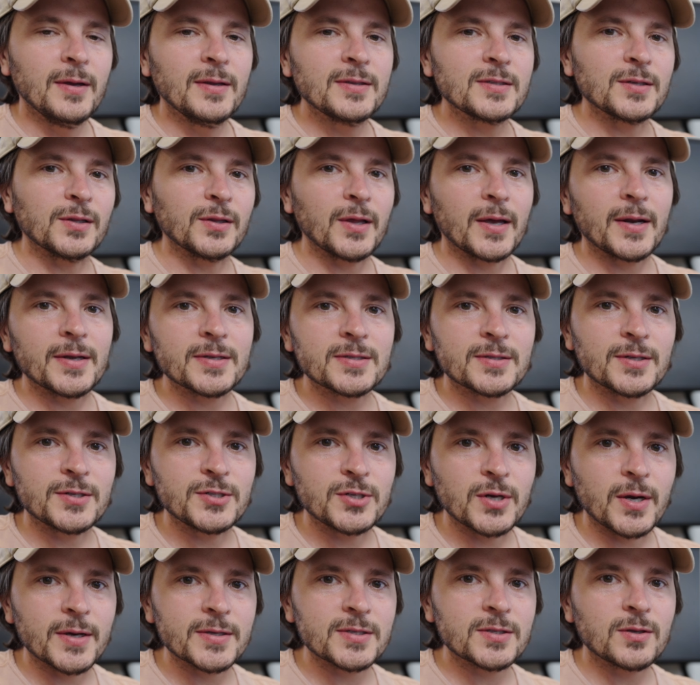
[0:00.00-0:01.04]
to let us
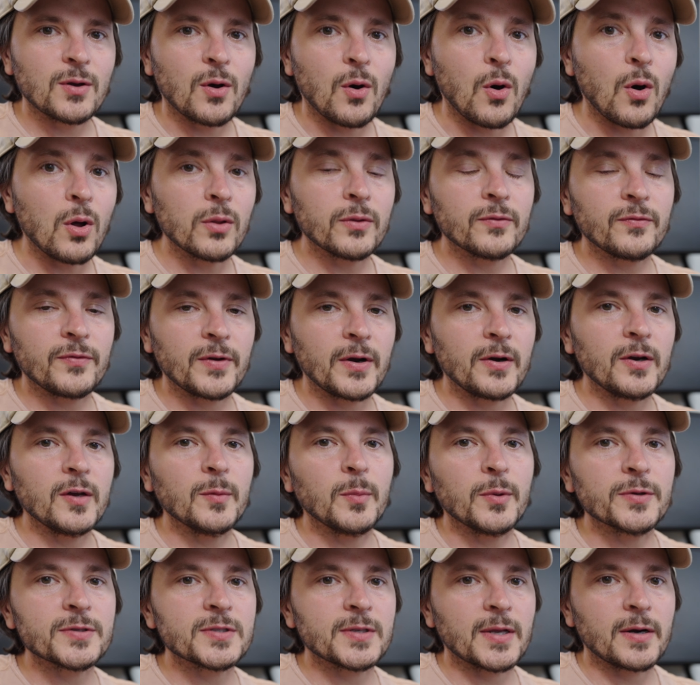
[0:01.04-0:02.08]
adjust all the
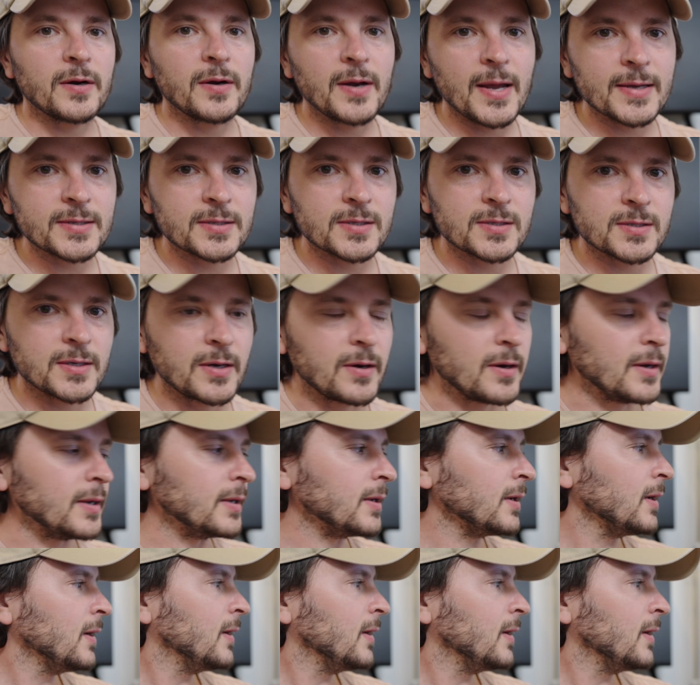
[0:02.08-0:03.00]
variables that are necessary.